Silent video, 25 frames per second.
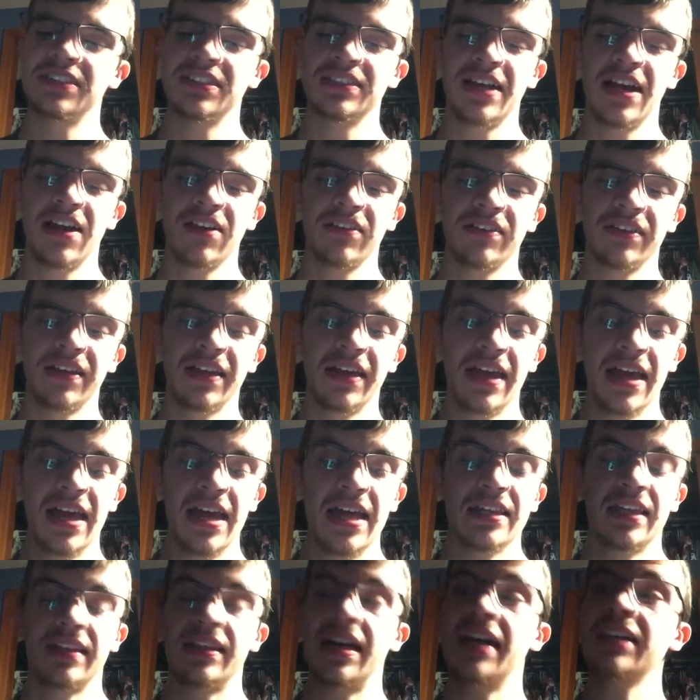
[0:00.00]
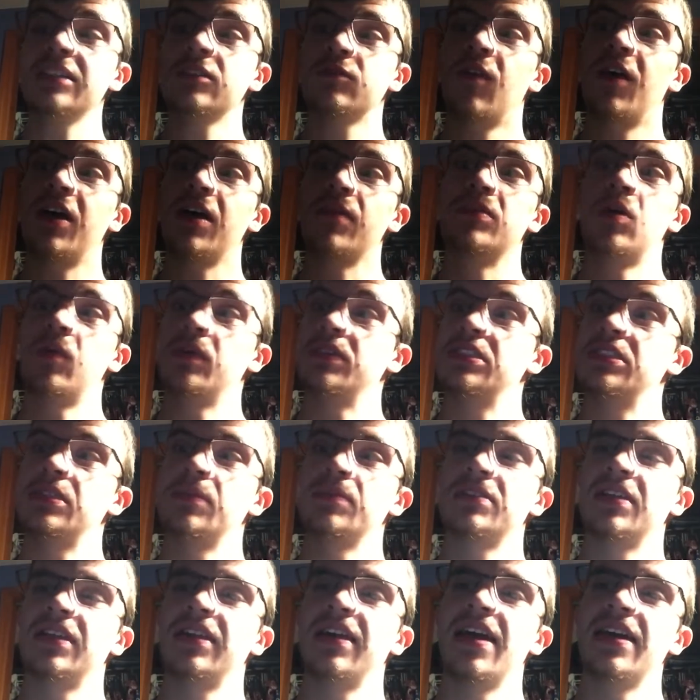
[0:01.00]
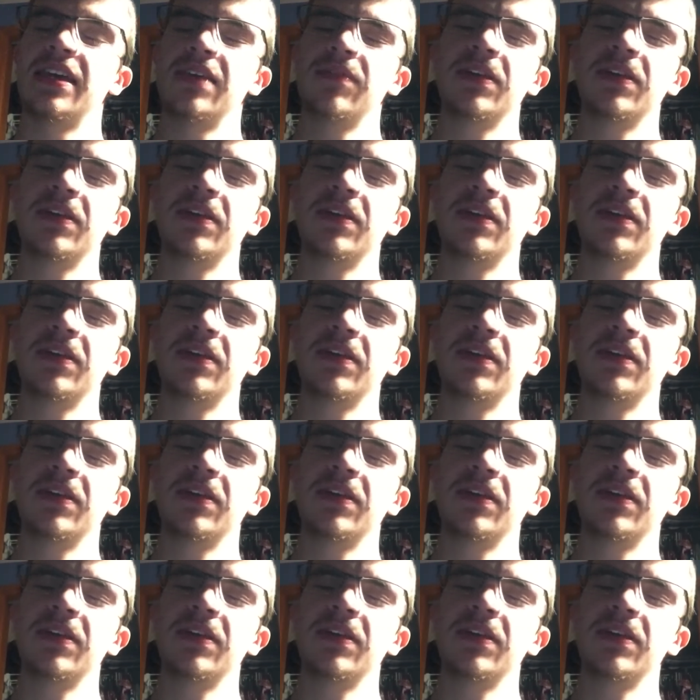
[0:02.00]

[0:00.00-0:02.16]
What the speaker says: entirely. The last volume no one seems to like.